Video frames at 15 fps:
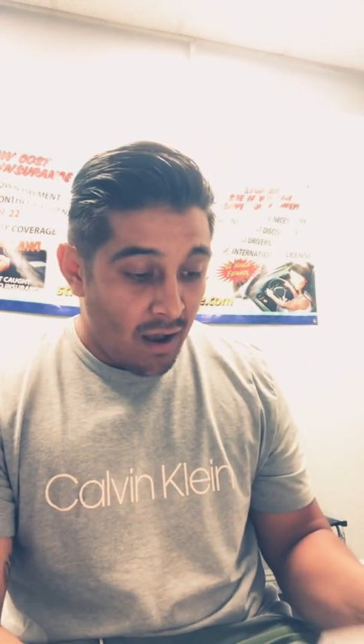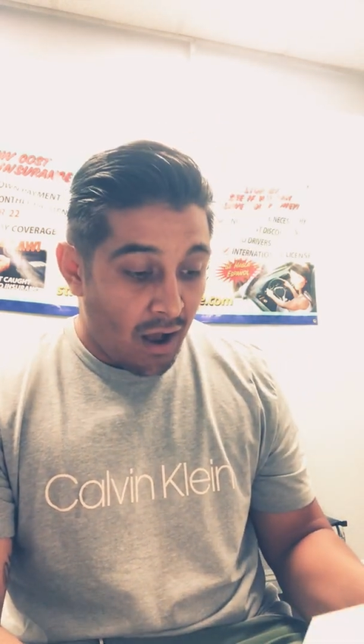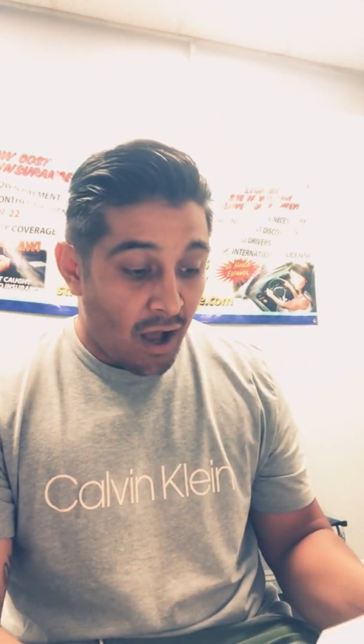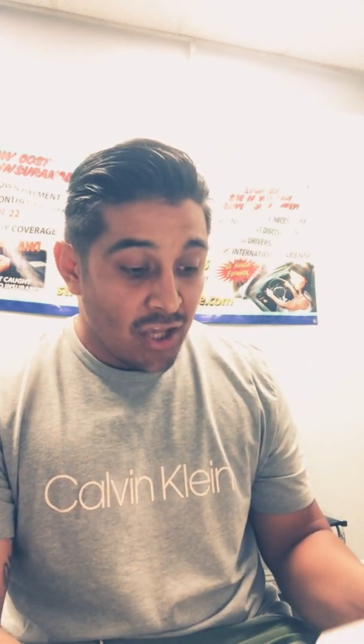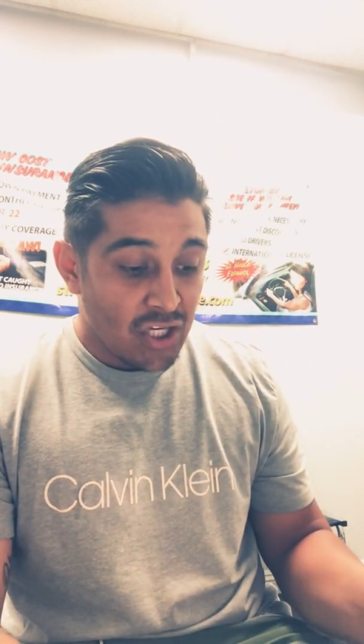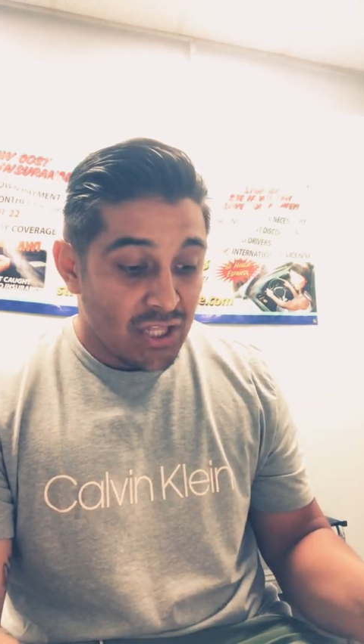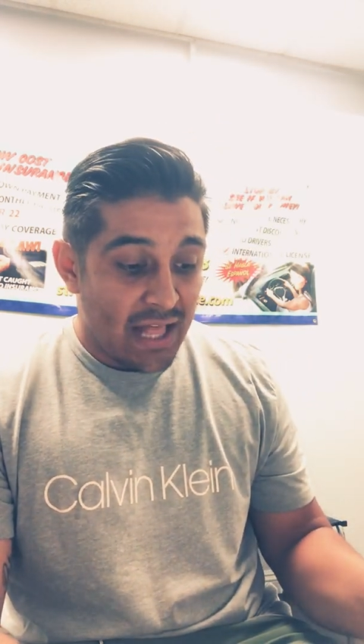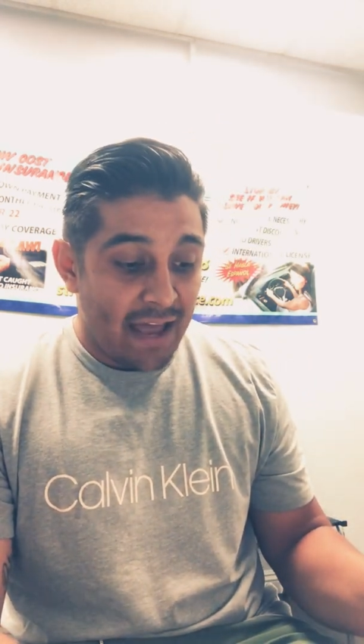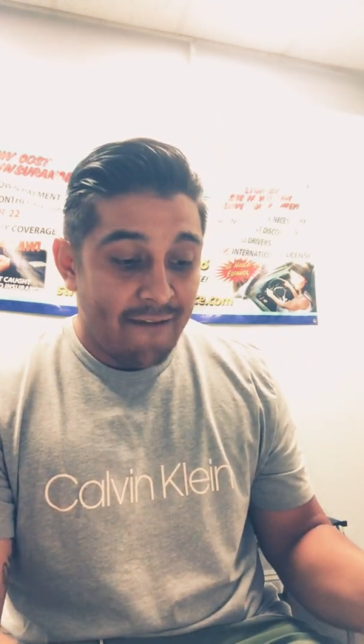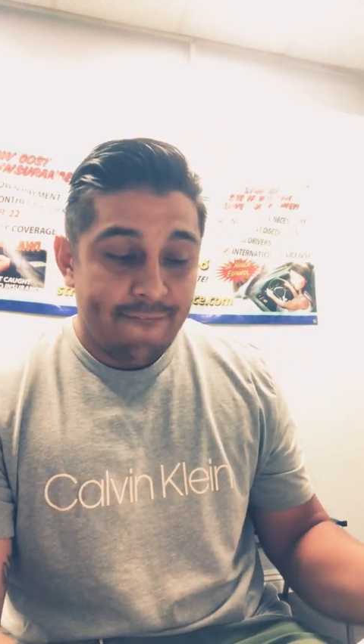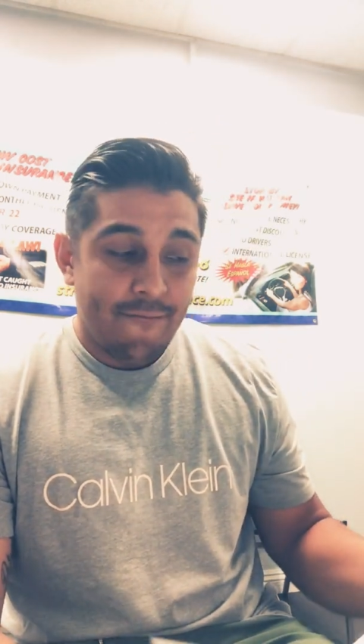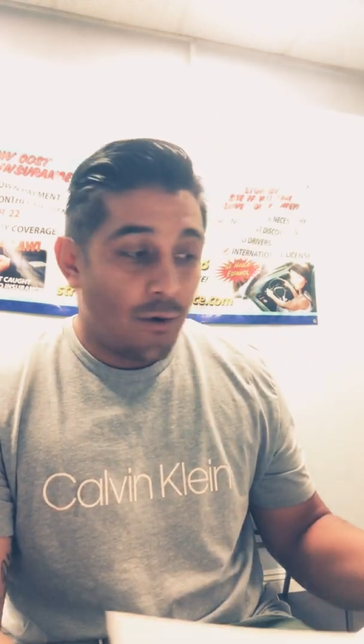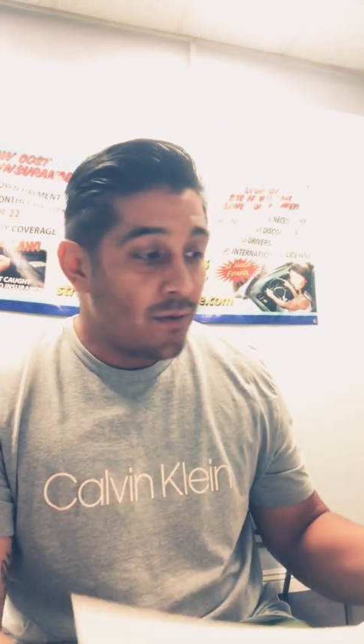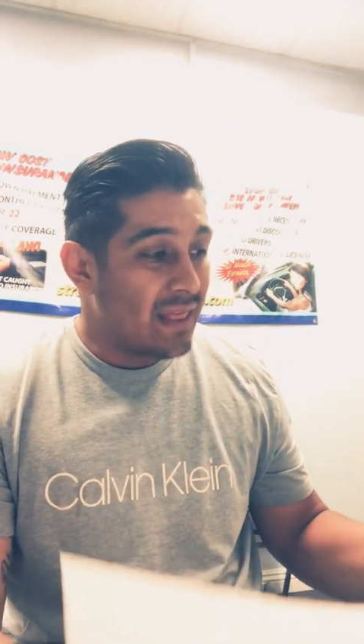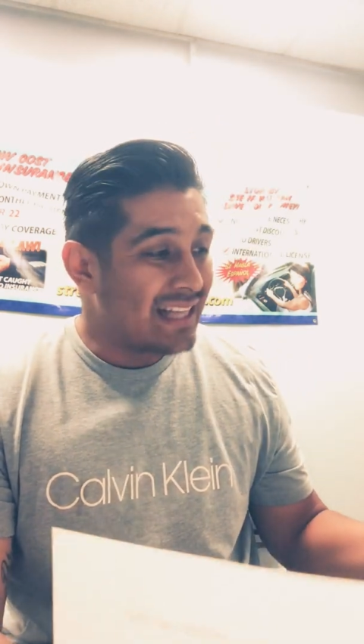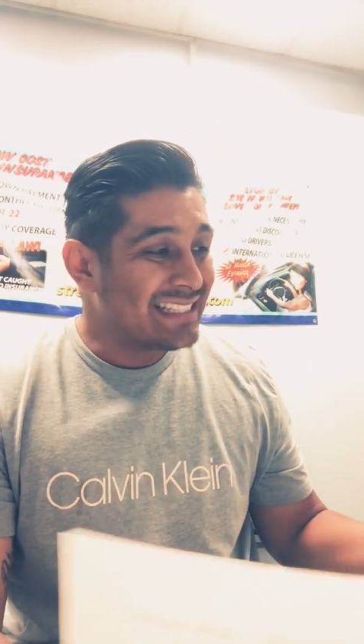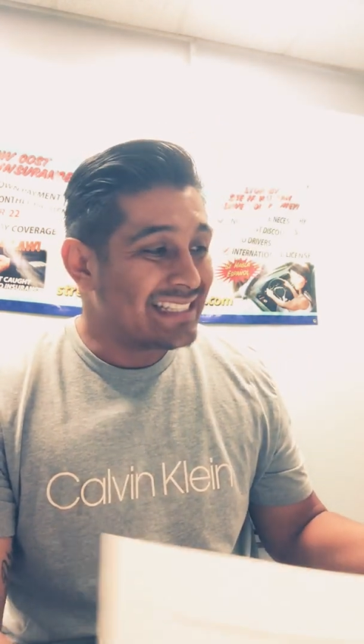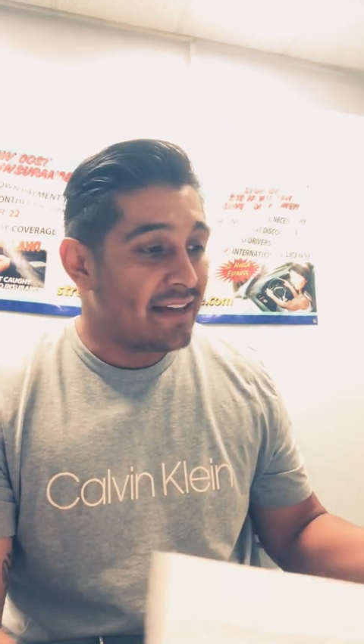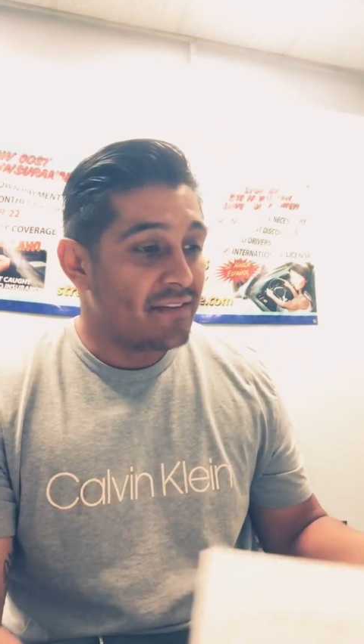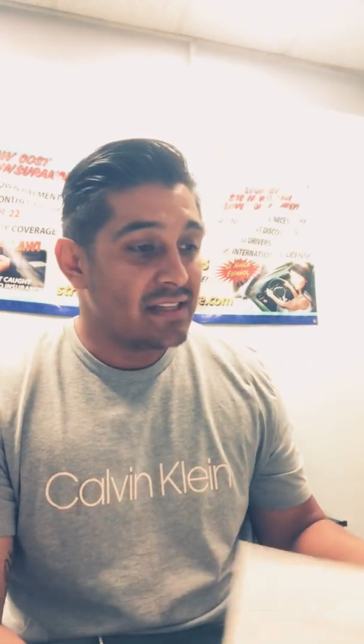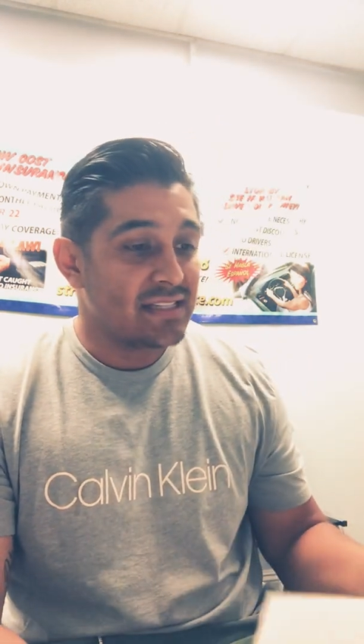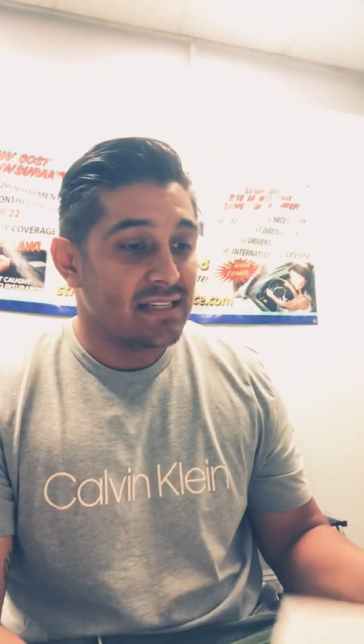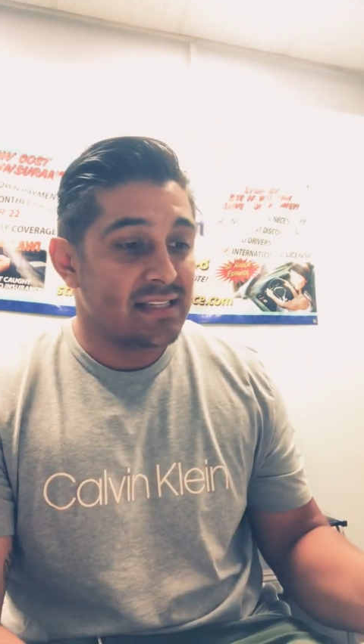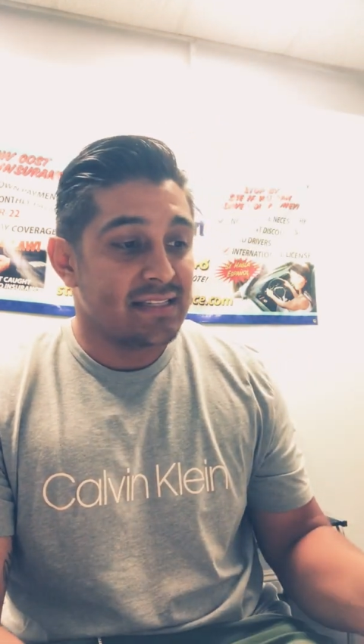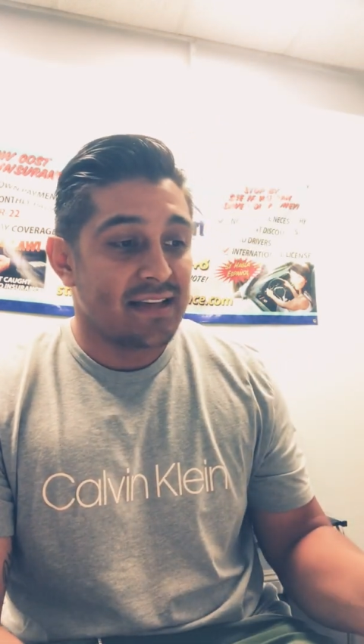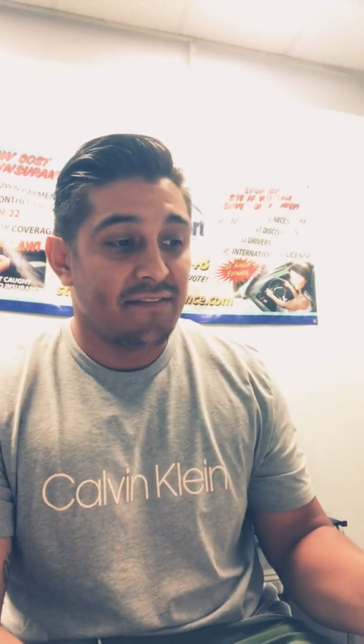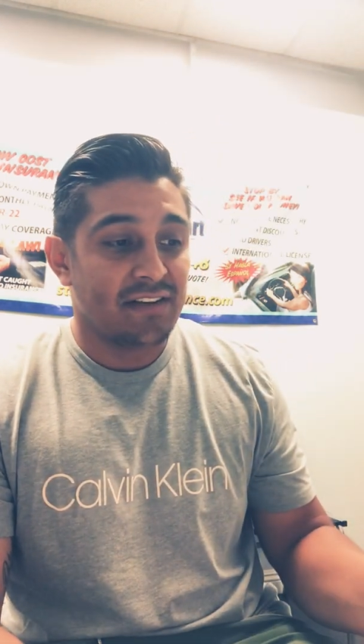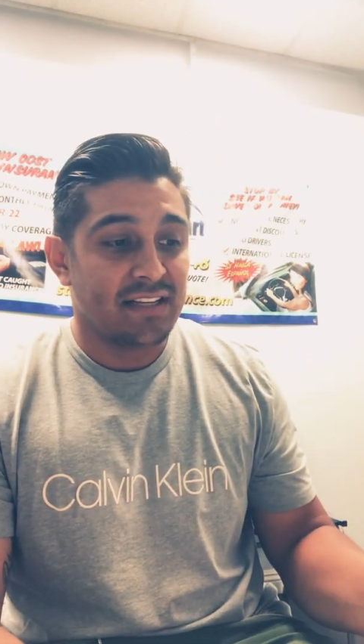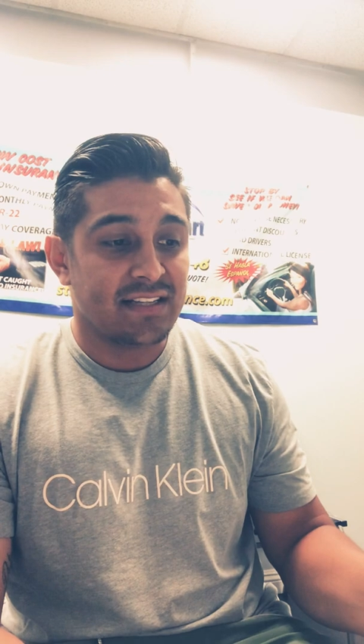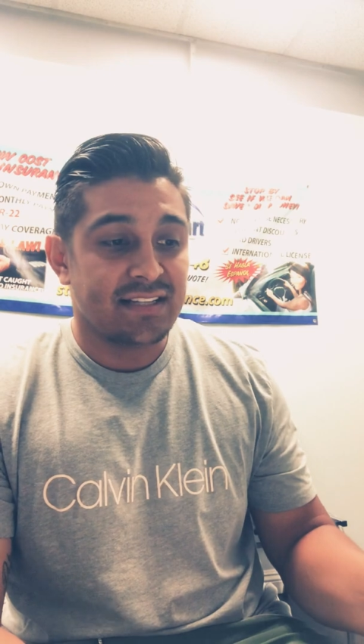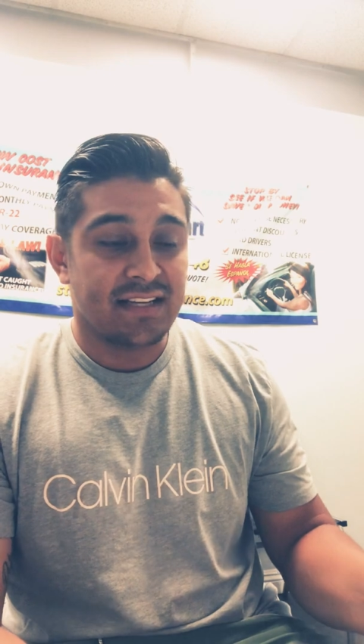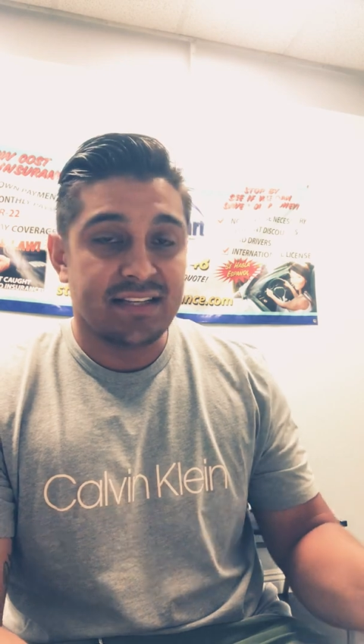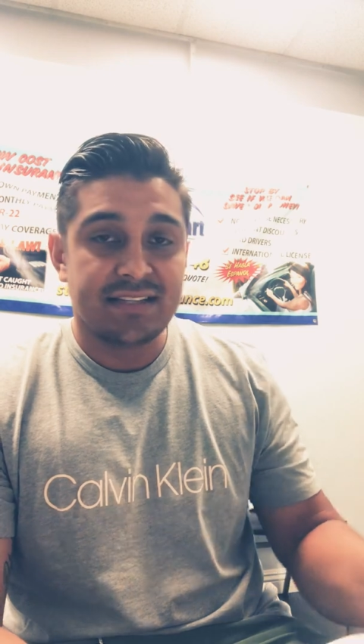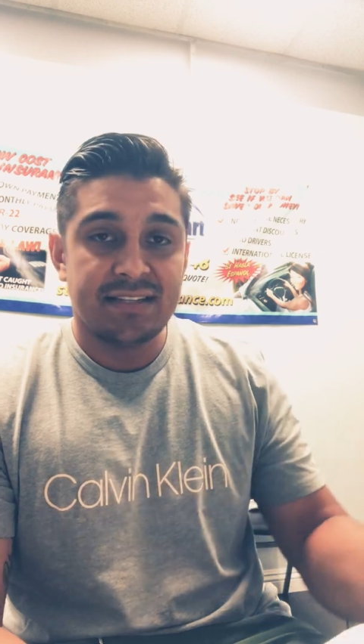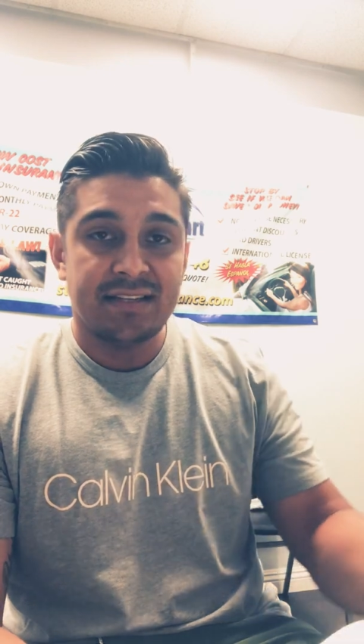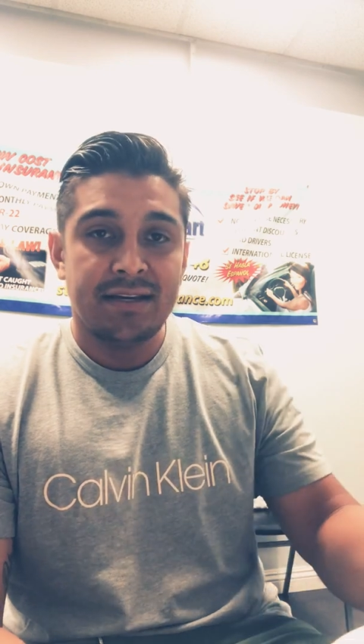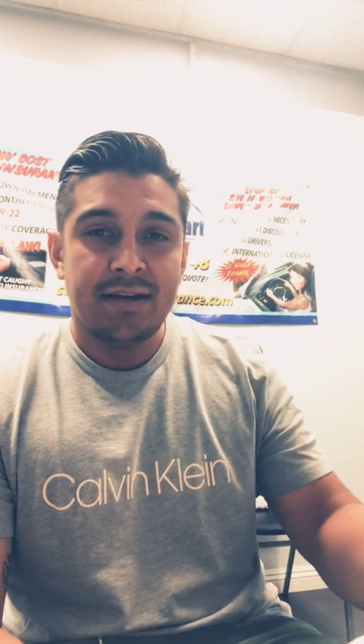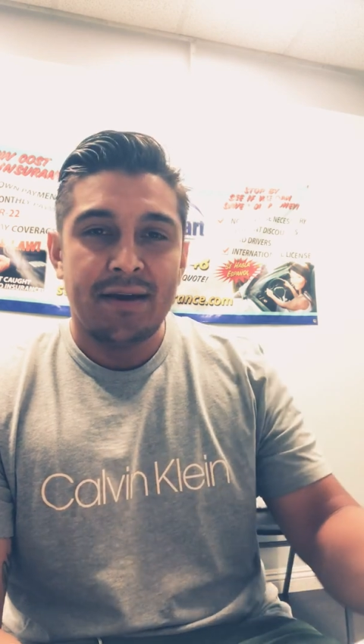on July 4th, 1776.